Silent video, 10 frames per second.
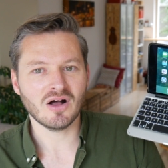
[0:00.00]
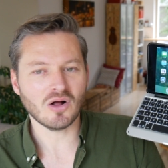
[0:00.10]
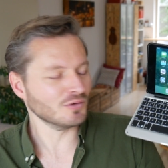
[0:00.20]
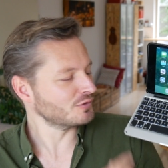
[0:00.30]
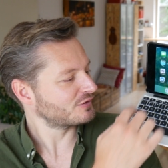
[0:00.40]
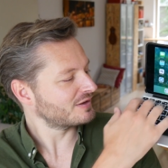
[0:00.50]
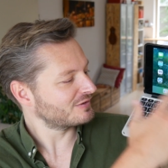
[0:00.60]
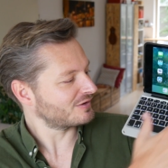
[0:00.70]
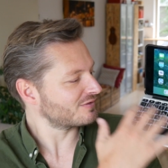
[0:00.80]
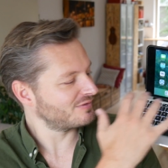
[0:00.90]
All those
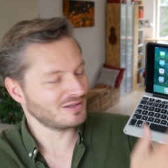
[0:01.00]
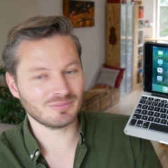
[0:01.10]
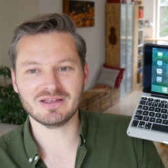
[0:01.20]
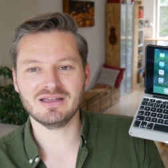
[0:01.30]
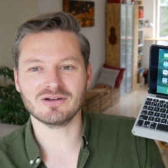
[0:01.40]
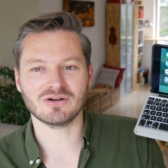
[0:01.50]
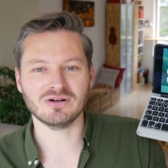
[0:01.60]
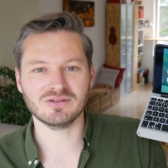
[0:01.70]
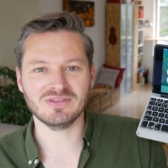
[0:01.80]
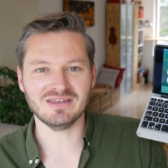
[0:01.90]
things are available here
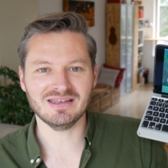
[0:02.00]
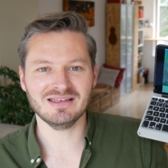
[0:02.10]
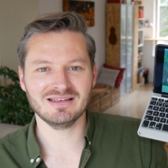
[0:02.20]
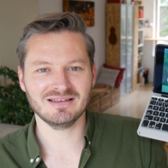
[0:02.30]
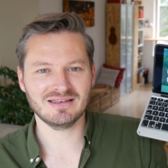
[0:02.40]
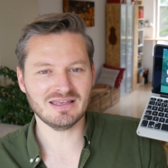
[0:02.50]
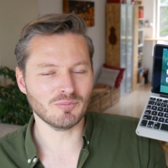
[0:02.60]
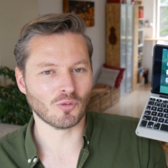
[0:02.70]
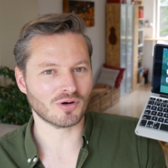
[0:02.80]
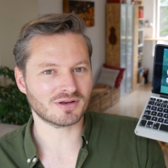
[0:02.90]
on the
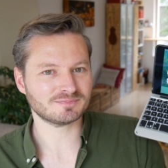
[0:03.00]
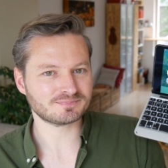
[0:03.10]
keyboard.